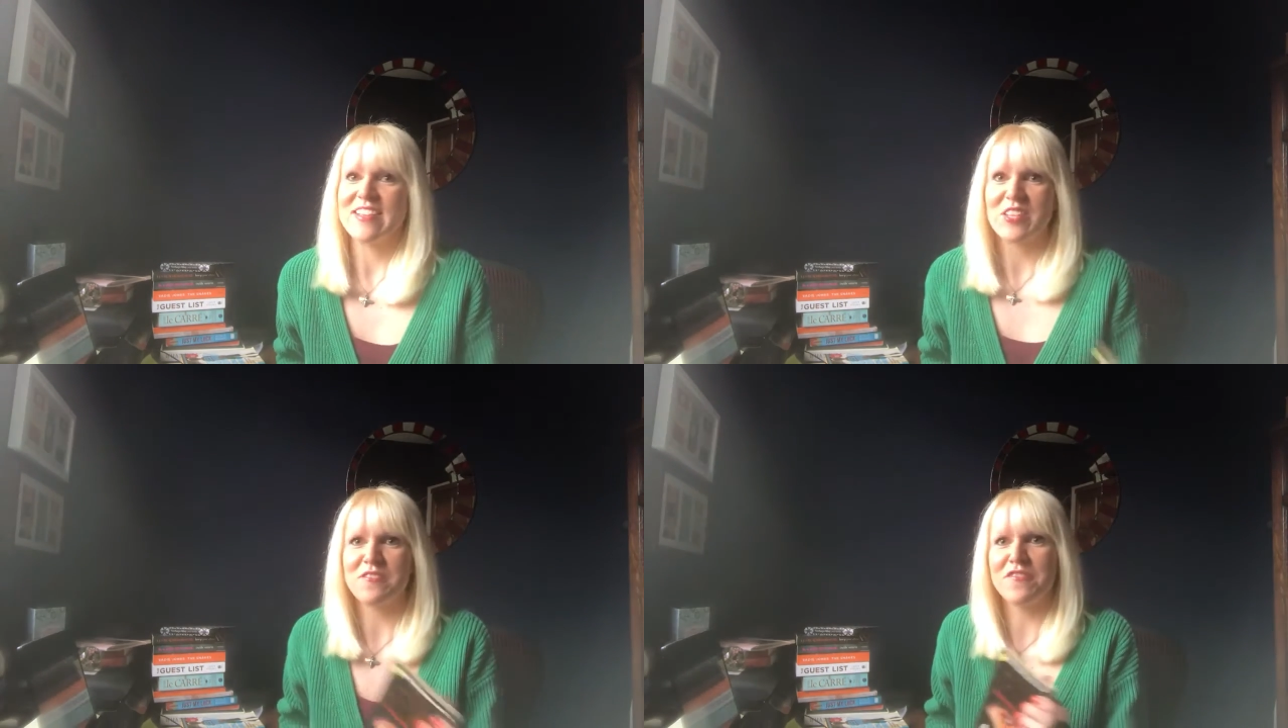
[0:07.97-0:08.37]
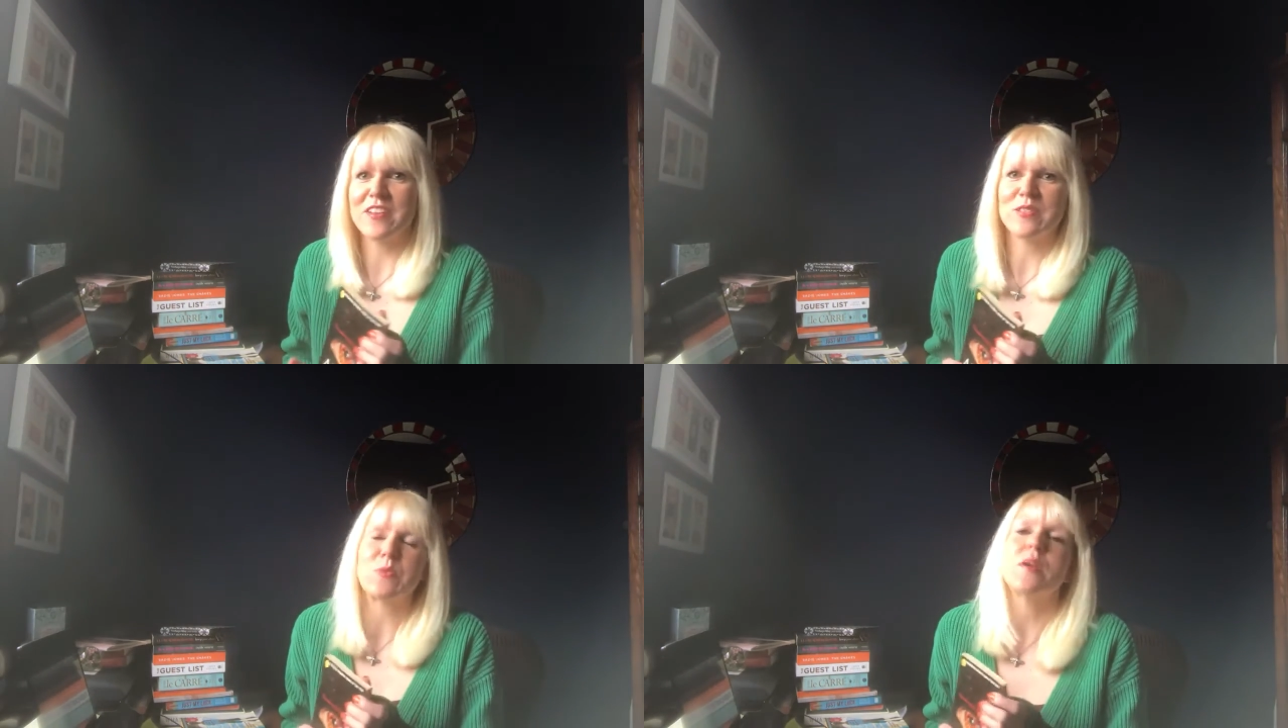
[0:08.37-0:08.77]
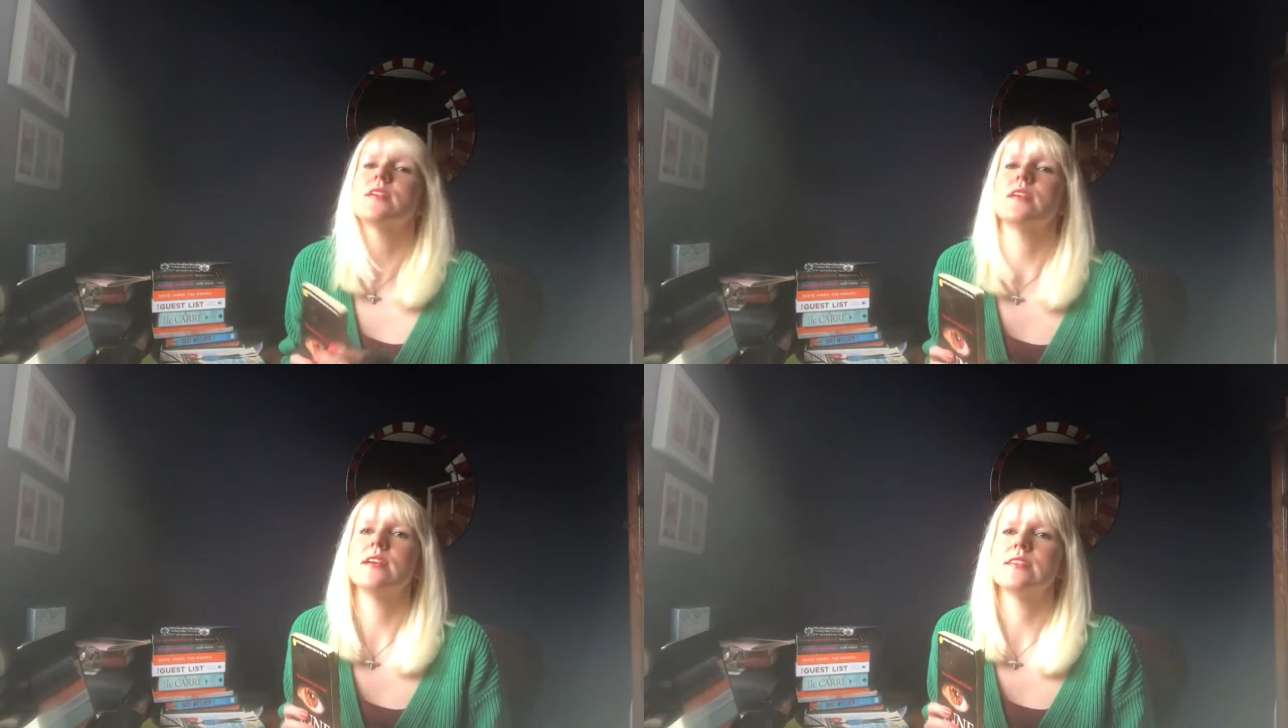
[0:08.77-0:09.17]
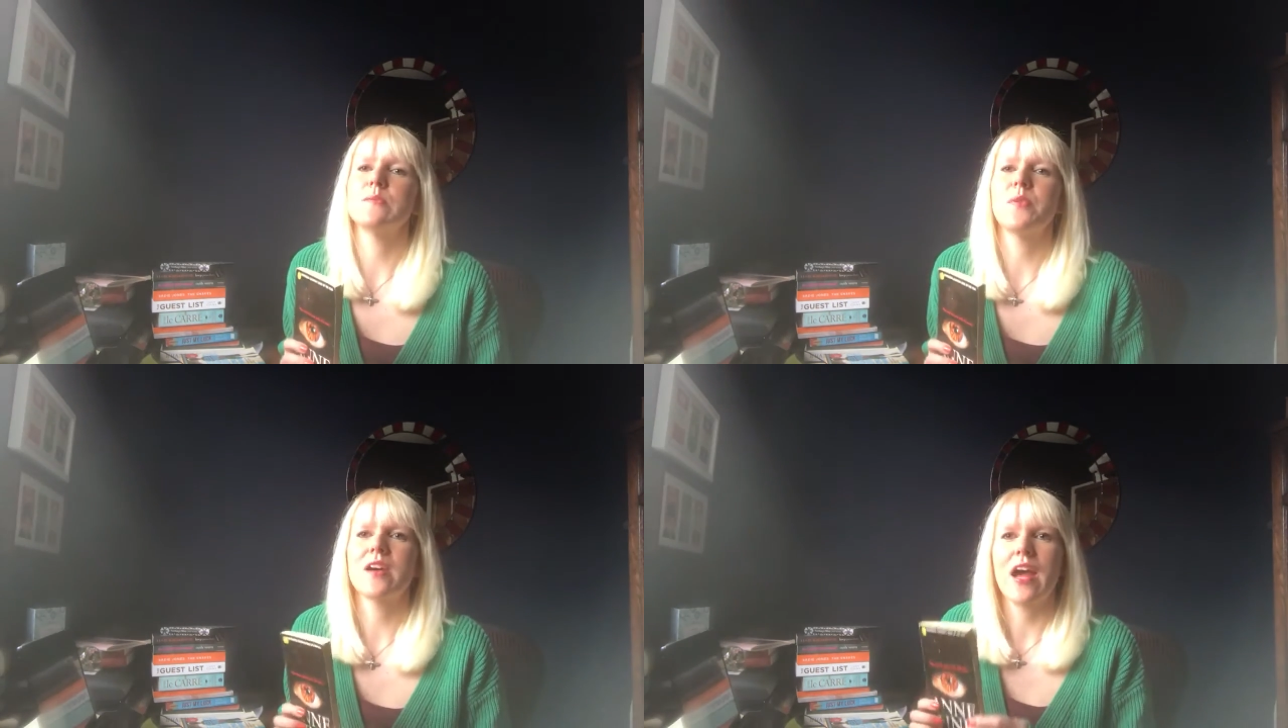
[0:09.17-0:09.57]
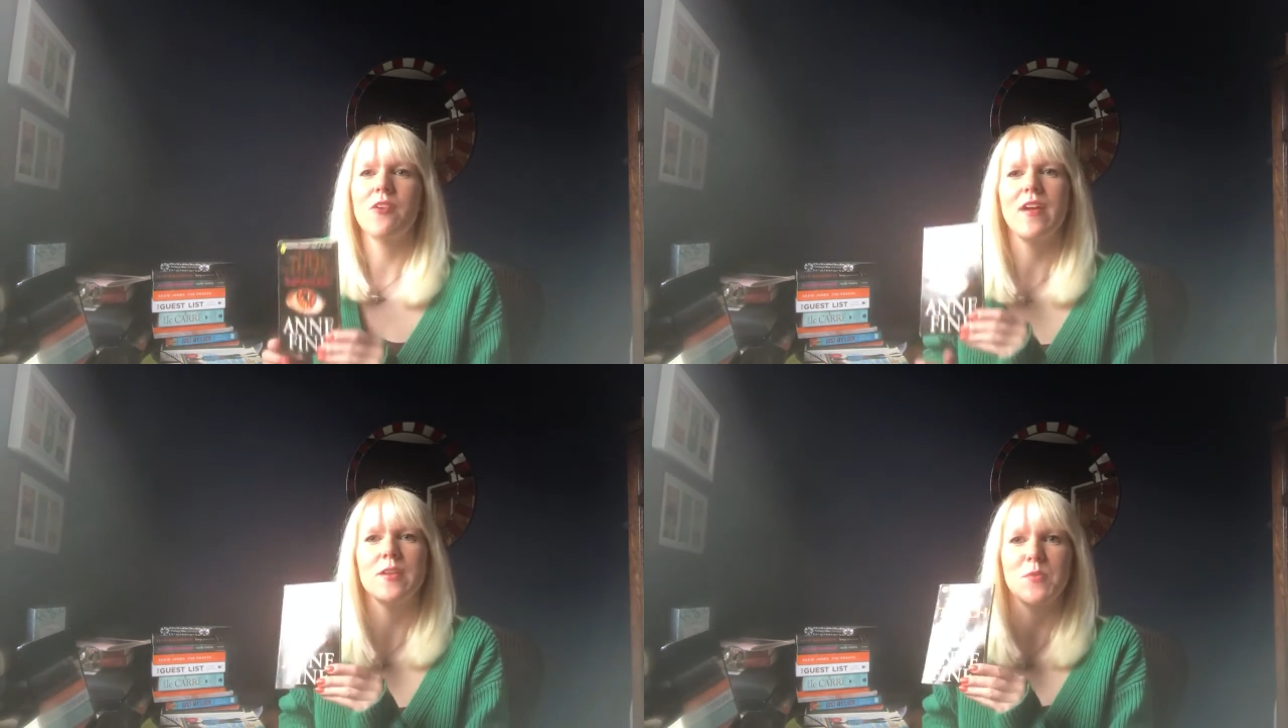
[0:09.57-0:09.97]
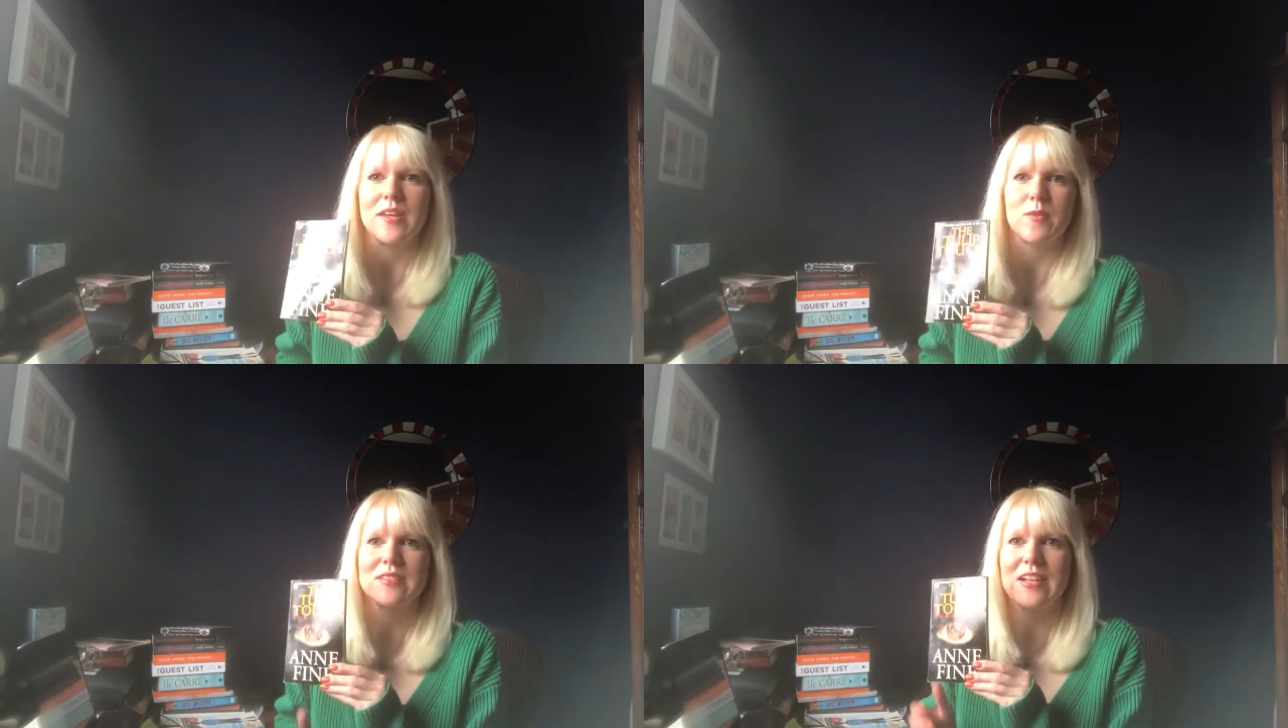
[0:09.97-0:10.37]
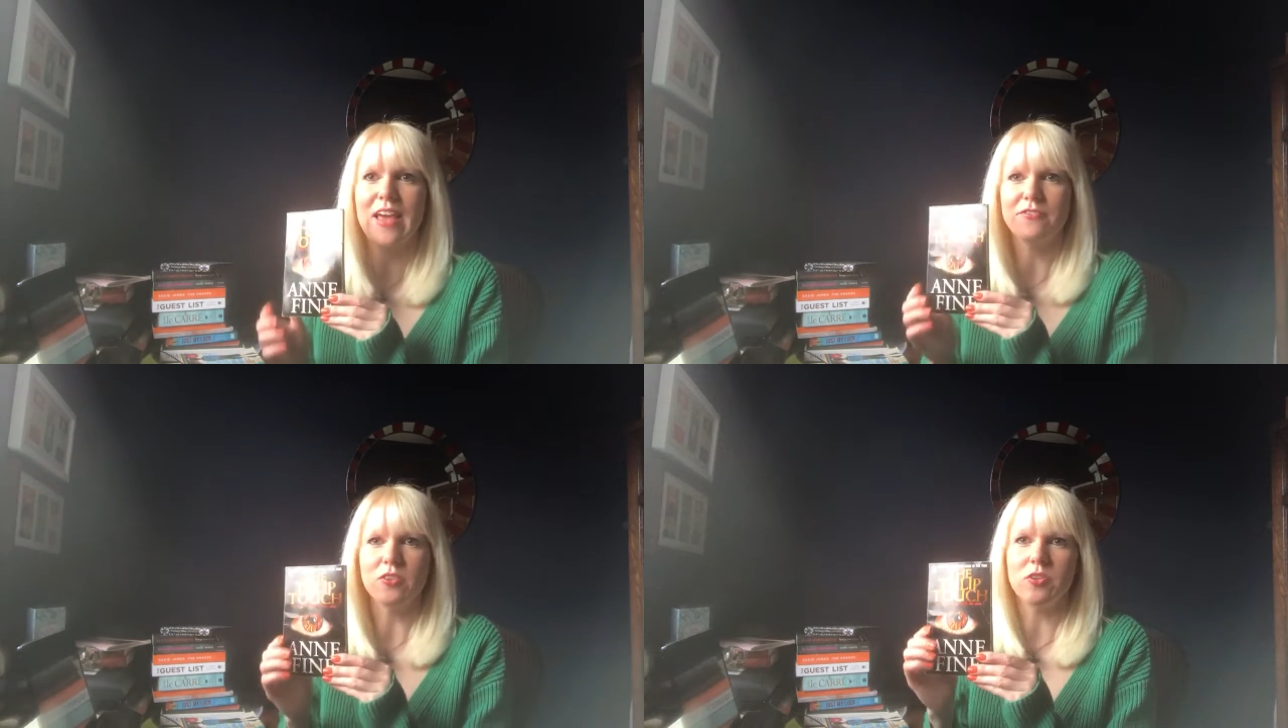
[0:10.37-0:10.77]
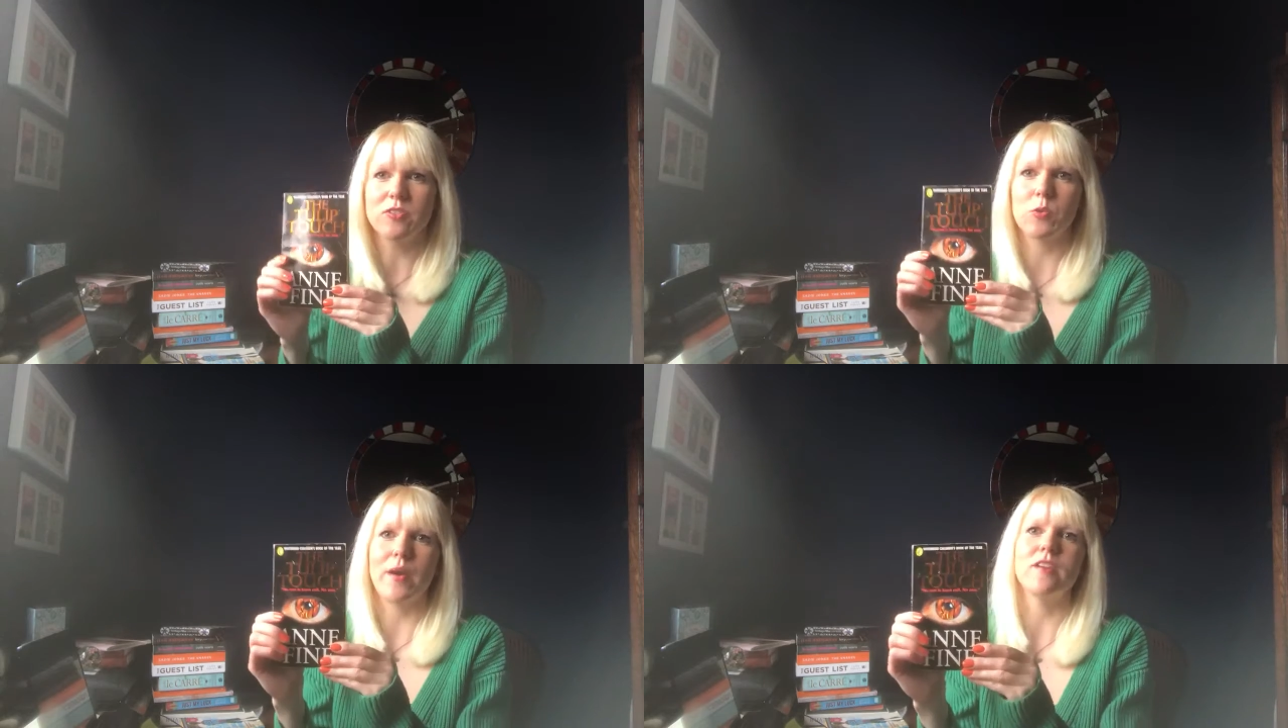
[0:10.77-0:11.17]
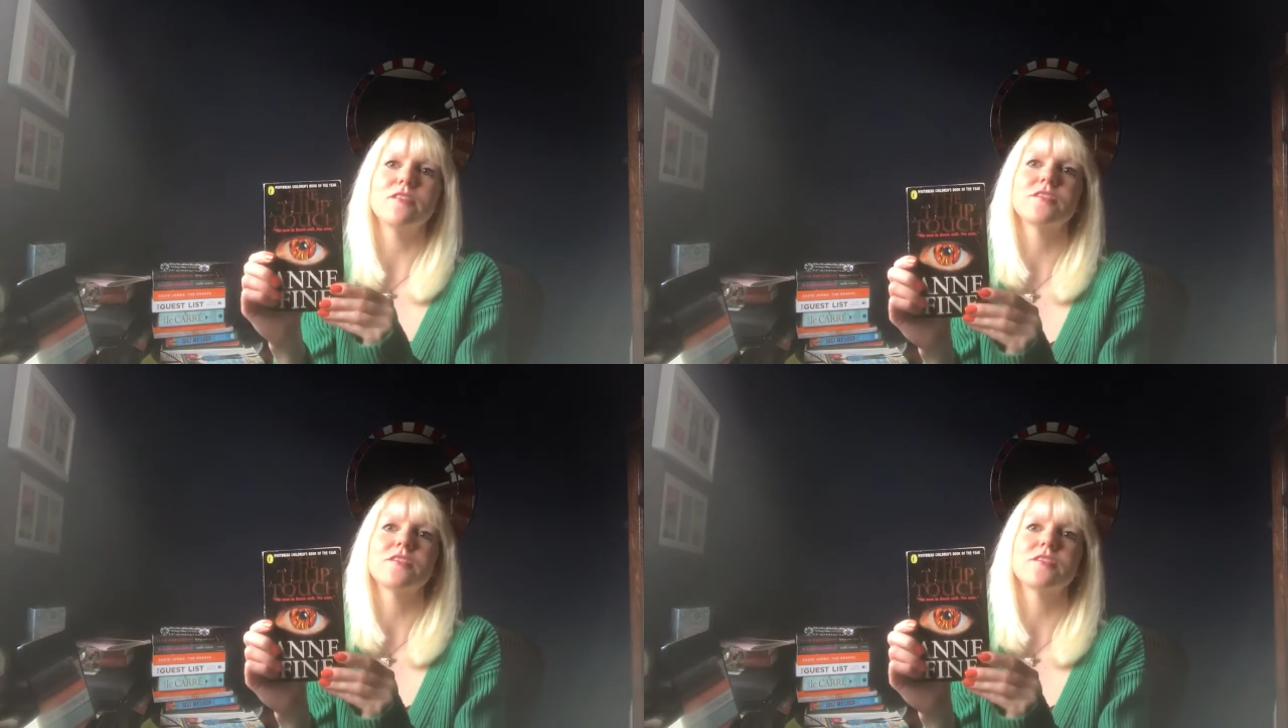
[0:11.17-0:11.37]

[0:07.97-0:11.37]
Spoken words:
So the first one is a book I read when I was 11 or 12,